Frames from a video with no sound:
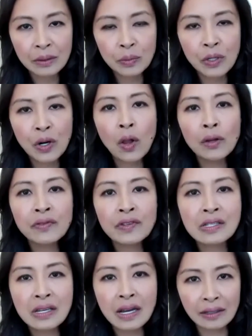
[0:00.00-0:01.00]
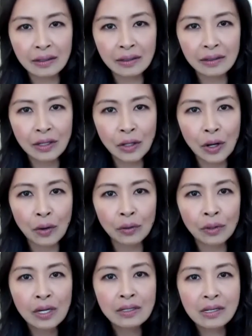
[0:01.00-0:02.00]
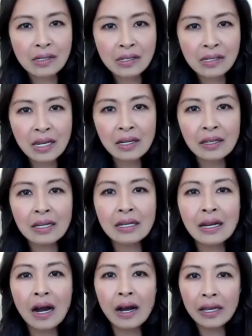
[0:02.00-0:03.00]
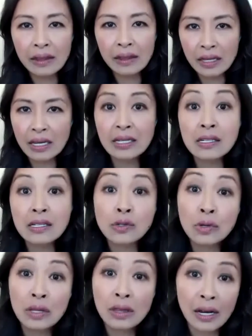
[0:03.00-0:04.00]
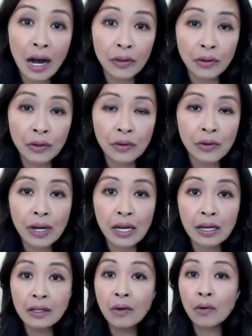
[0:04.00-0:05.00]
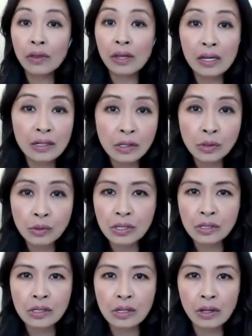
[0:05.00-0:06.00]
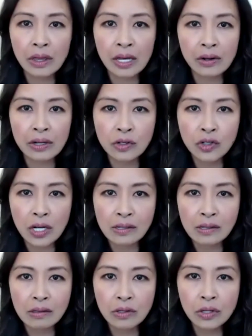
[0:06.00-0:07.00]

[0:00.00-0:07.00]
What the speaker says: But all of a sudden, you know, to see it in the industry that either you're in or the industries that are adjacent to